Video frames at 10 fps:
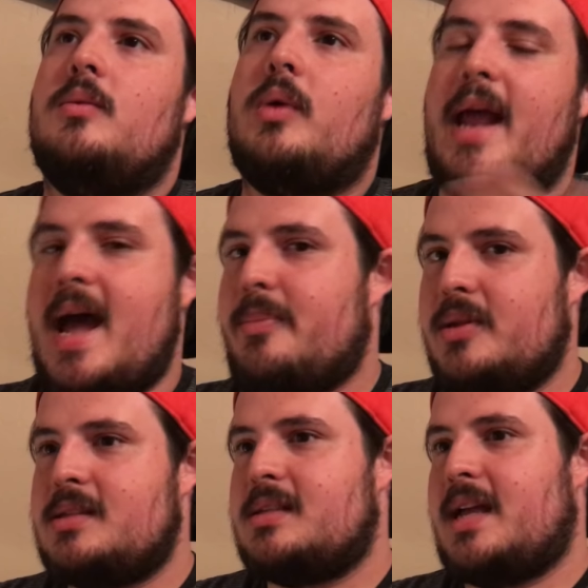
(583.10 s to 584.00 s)
What
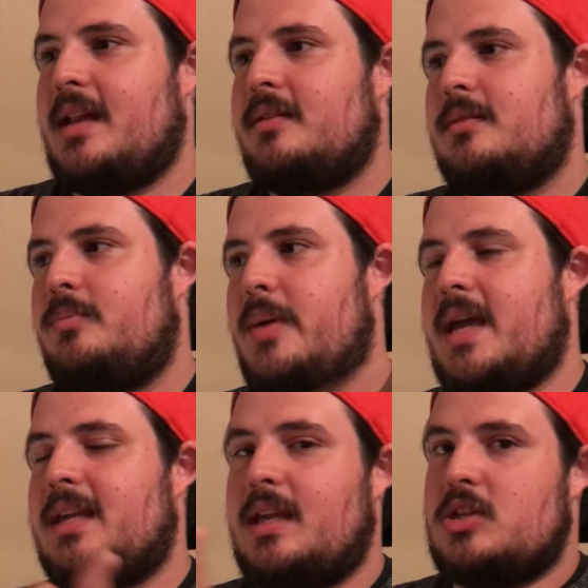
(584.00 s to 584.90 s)
happens is that
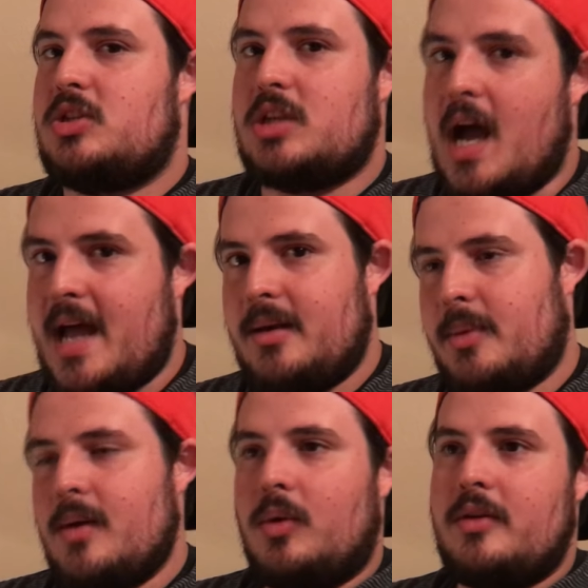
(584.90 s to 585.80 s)
Beck gets shot
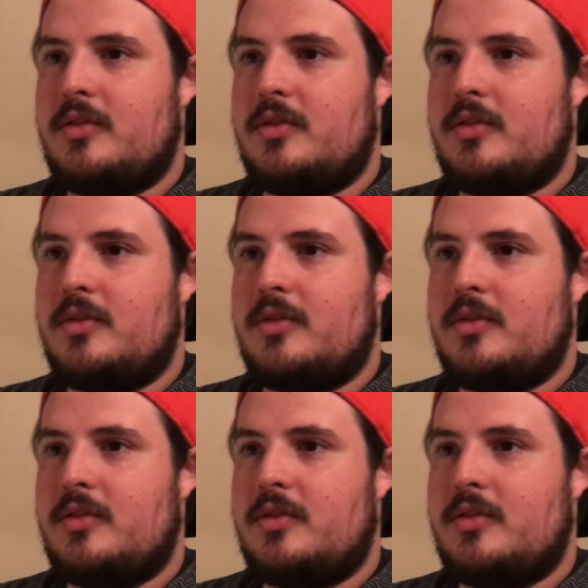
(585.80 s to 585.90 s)
by one